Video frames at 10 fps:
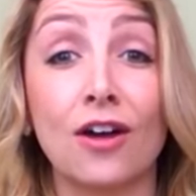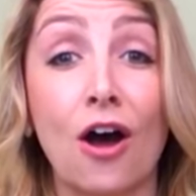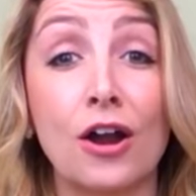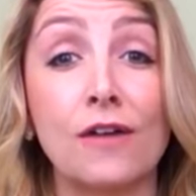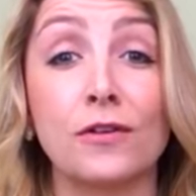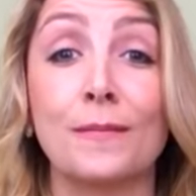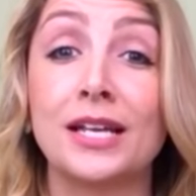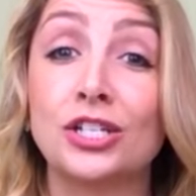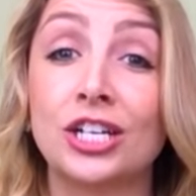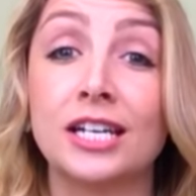thought of or
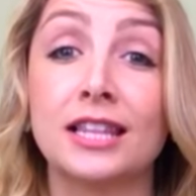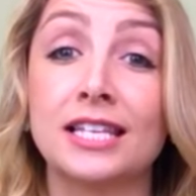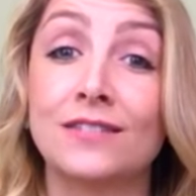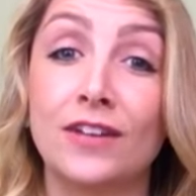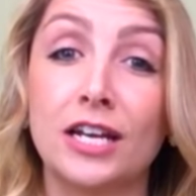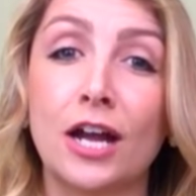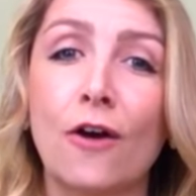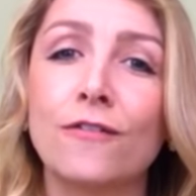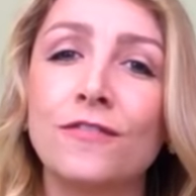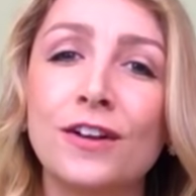mentioned in this
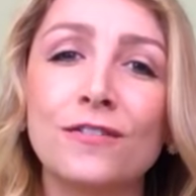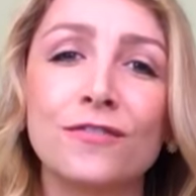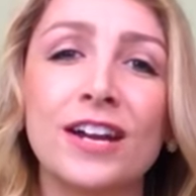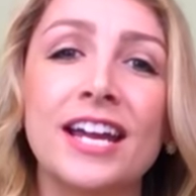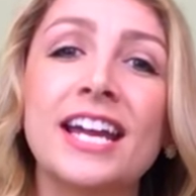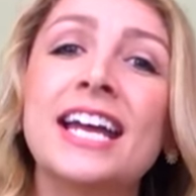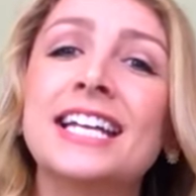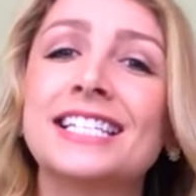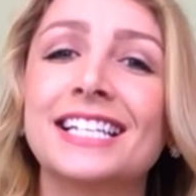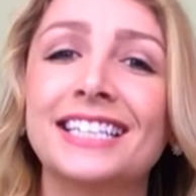video, feel free
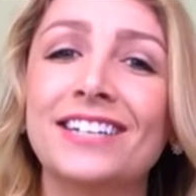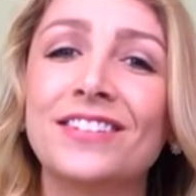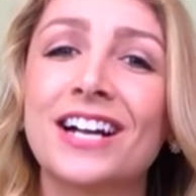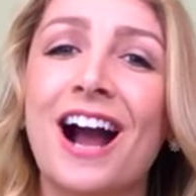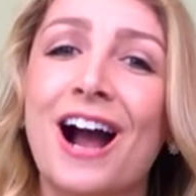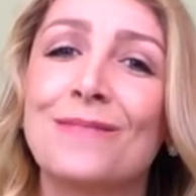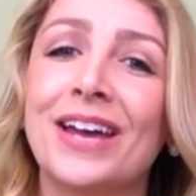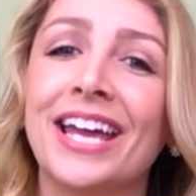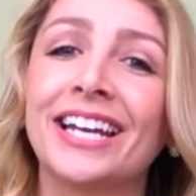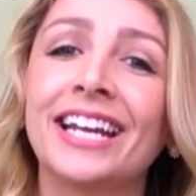to leave a
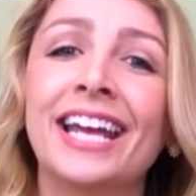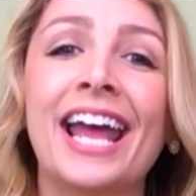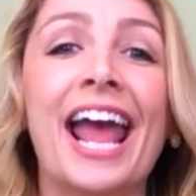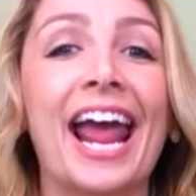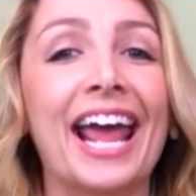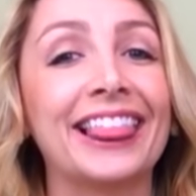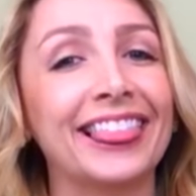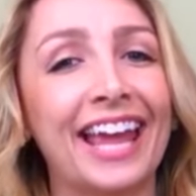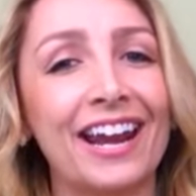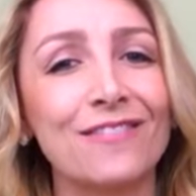comment
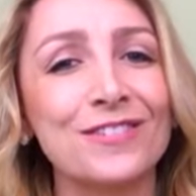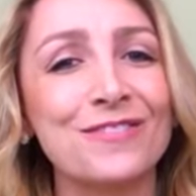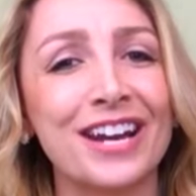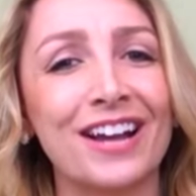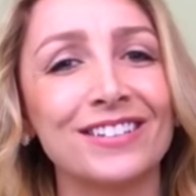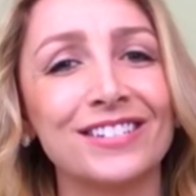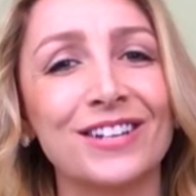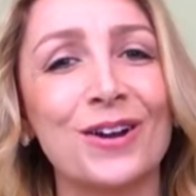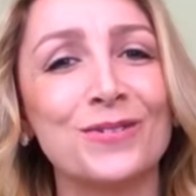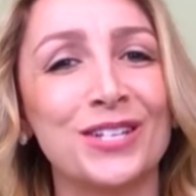and let everyone else
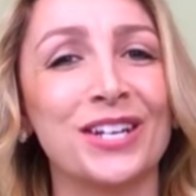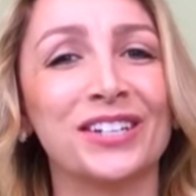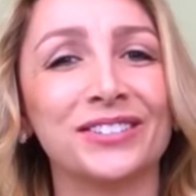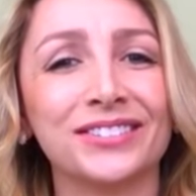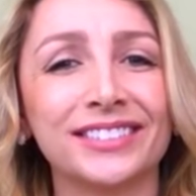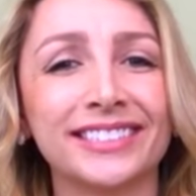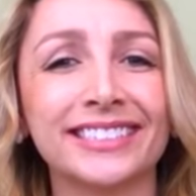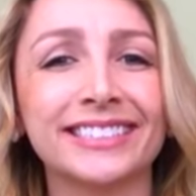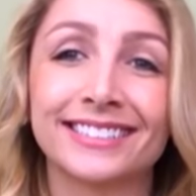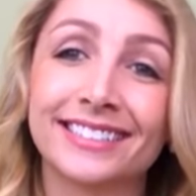know too.
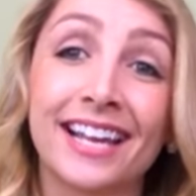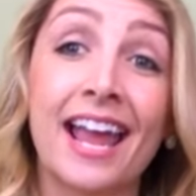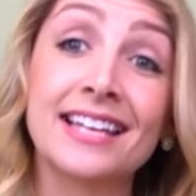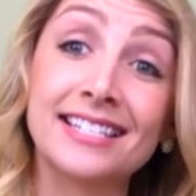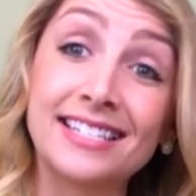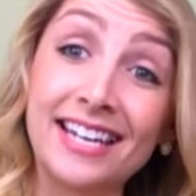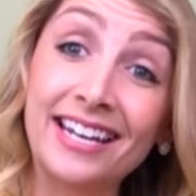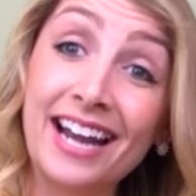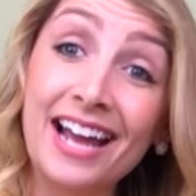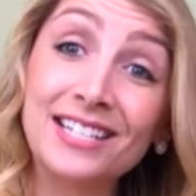See
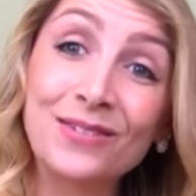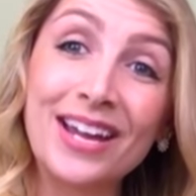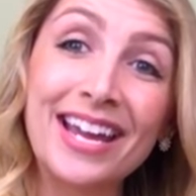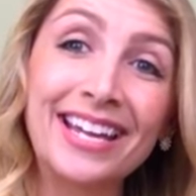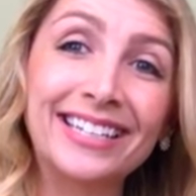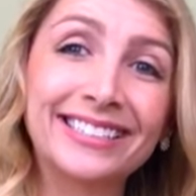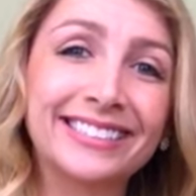you next week!